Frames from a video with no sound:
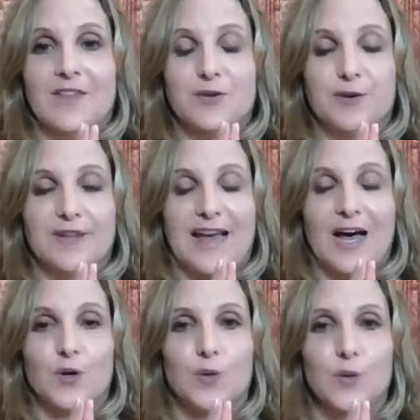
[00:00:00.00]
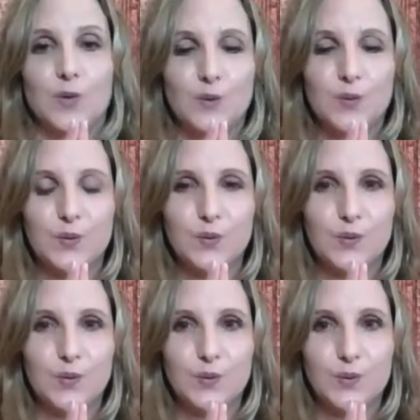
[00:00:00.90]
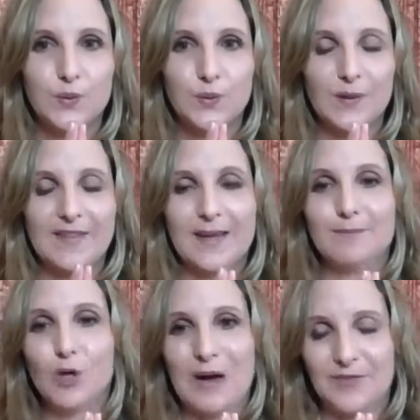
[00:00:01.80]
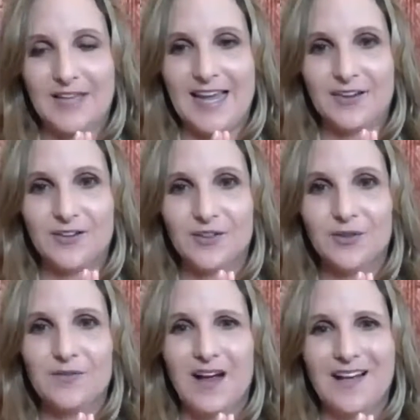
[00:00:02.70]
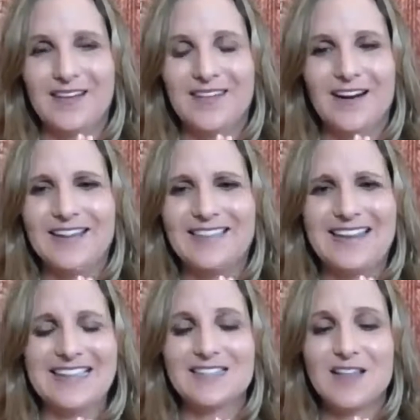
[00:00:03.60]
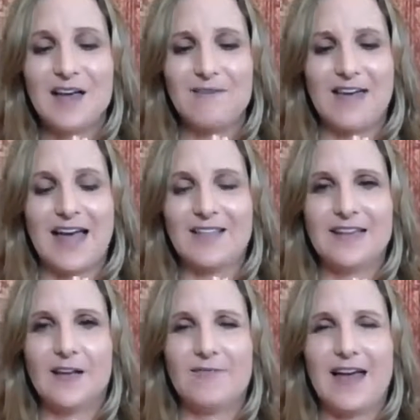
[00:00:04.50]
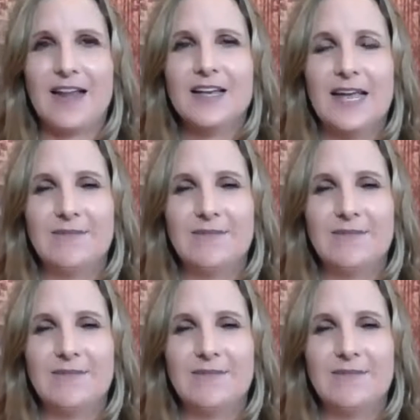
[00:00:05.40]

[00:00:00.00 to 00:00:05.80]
and then you breathe out and they blow out the candle on there. And the kids love that. They love that.